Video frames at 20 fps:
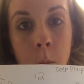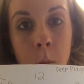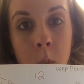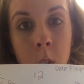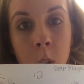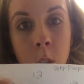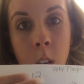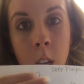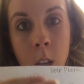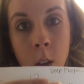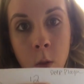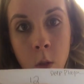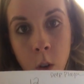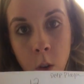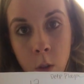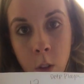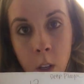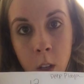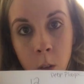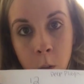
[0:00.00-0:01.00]
so that you
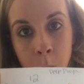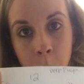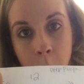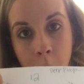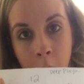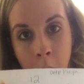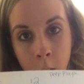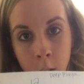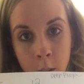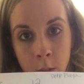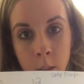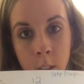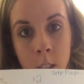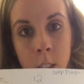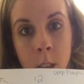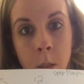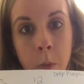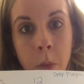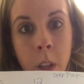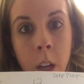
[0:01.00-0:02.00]
know that you're out of the
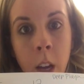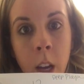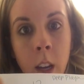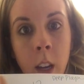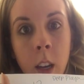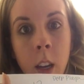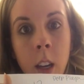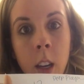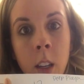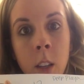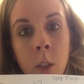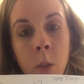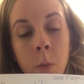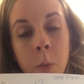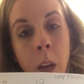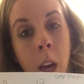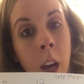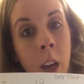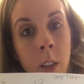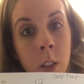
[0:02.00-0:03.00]
deep playa and you're
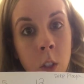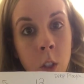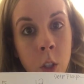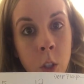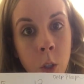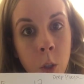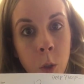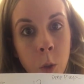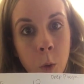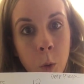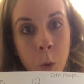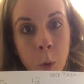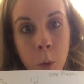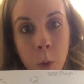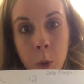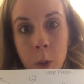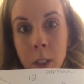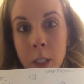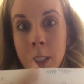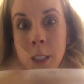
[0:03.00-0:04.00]
back
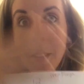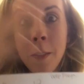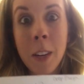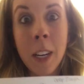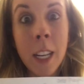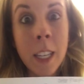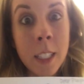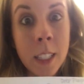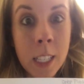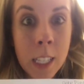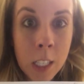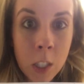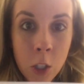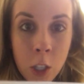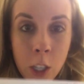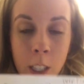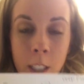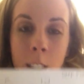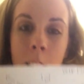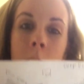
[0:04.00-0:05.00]
to
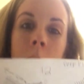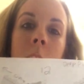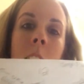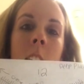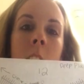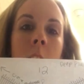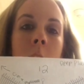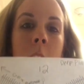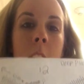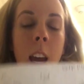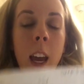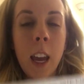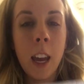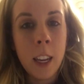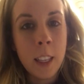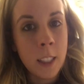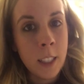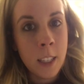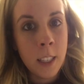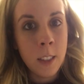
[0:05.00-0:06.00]
civilization
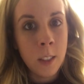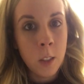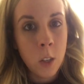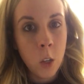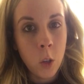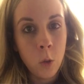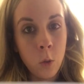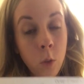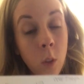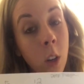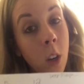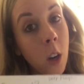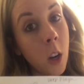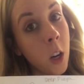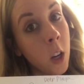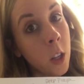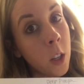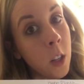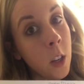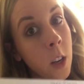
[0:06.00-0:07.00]
as it is known
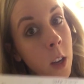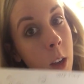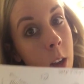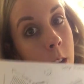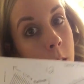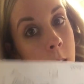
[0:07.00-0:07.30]
on